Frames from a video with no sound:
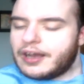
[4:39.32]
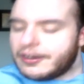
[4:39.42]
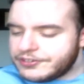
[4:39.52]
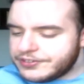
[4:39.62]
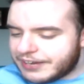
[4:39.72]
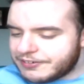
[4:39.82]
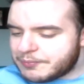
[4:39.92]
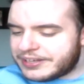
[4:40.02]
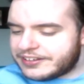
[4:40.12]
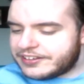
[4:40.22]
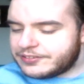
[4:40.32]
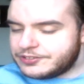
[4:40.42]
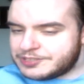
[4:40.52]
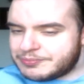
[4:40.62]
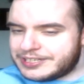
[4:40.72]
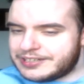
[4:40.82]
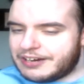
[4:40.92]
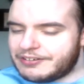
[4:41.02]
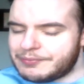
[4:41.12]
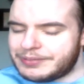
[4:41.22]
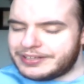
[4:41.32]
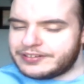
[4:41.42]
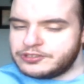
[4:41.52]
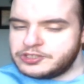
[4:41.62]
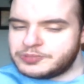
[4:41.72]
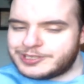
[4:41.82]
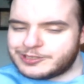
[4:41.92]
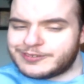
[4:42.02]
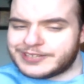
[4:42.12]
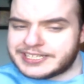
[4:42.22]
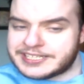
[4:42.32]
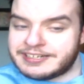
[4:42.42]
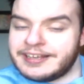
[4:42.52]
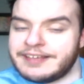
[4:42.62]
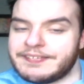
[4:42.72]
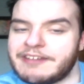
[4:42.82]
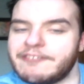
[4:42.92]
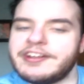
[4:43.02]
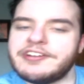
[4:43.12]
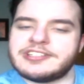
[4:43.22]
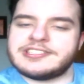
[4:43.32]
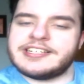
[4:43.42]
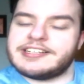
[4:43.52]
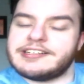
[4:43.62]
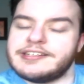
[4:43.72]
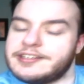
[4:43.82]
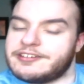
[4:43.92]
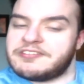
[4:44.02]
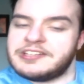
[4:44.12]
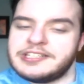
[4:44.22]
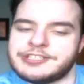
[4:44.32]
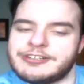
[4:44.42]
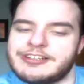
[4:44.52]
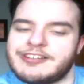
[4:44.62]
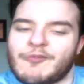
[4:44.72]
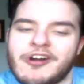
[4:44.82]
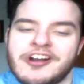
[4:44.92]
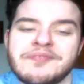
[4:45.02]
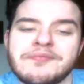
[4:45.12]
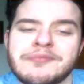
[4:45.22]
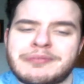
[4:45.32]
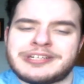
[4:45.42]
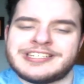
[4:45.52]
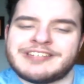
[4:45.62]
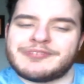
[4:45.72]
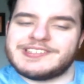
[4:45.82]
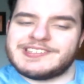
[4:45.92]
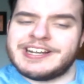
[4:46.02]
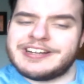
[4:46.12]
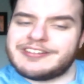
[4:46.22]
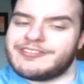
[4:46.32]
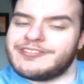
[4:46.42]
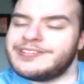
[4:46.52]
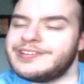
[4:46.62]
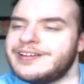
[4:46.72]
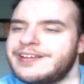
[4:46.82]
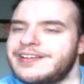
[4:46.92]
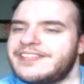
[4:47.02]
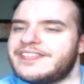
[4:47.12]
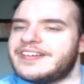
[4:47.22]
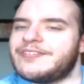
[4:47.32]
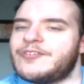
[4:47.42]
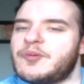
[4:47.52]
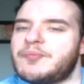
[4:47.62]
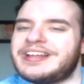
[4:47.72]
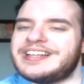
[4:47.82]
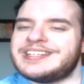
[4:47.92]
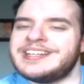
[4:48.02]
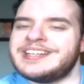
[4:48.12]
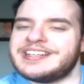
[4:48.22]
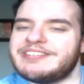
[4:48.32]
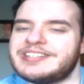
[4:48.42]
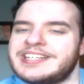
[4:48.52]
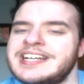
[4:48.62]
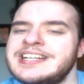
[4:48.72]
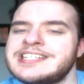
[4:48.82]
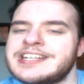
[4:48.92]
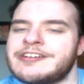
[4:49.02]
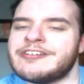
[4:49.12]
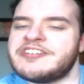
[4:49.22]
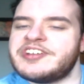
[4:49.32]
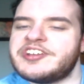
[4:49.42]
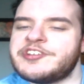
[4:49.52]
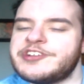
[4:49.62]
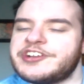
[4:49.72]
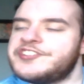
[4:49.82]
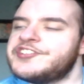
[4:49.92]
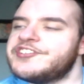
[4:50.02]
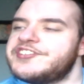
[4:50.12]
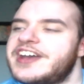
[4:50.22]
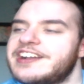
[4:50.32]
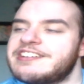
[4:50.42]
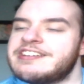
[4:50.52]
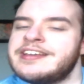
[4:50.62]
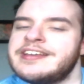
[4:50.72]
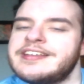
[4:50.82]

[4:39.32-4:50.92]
I would have Bayley lose it. I would have Bayley lose by disqualification. That way you could say that, Charlotte won, but she didn't win the title. Therefore, Bayley technically retains, and her undefeated streak is still intact.